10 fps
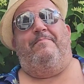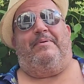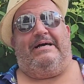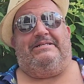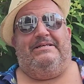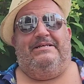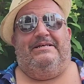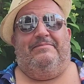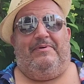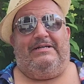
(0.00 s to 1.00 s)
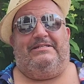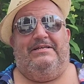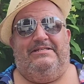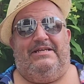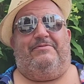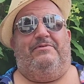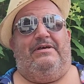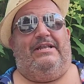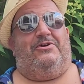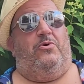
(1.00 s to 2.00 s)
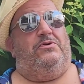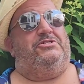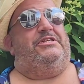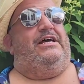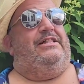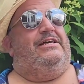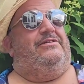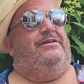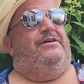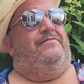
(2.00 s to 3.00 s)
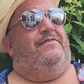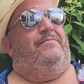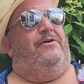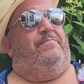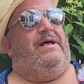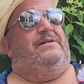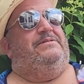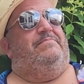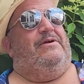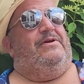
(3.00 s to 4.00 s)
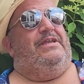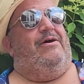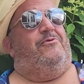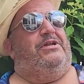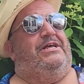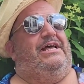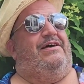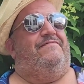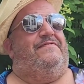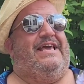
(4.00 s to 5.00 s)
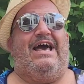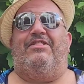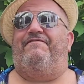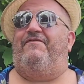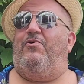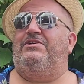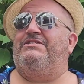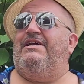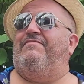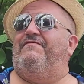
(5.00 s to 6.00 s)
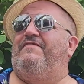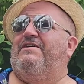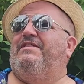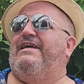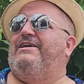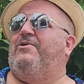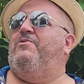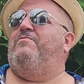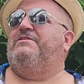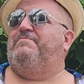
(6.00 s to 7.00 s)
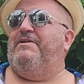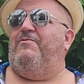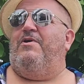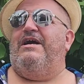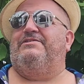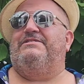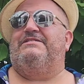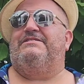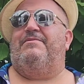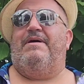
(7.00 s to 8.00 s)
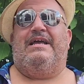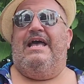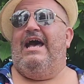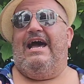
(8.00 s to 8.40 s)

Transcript: But, say we had a Kolsch style ale from our pals at Merritt. Now we're going to have California Never Felt Like Home. It's been a while since it's come back.